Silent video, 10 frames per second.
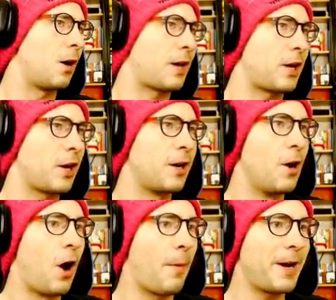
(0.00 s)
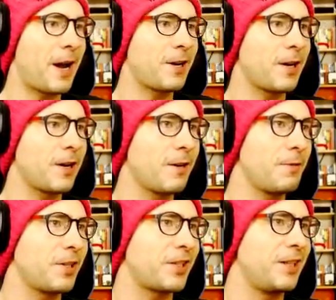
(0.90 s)
Okay, good. Oh my god, good, good,
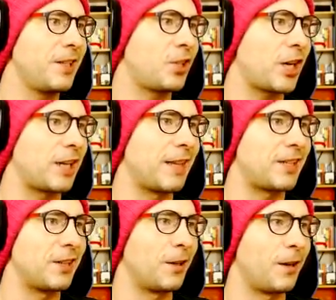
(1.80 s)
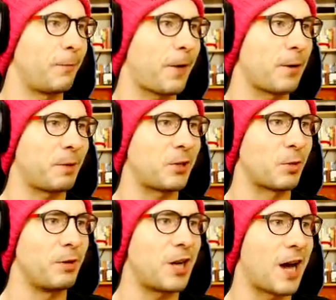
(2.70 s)
good. We just need the chicken that's in the fireplace
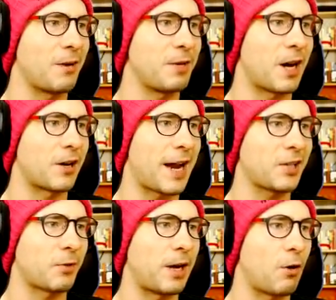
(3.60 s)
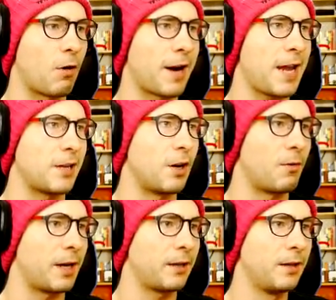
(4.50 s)
room. We got it. We got our S rank. Or, hey, you know
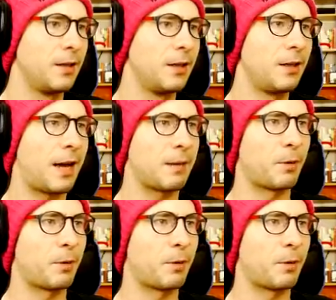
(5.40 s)
what? I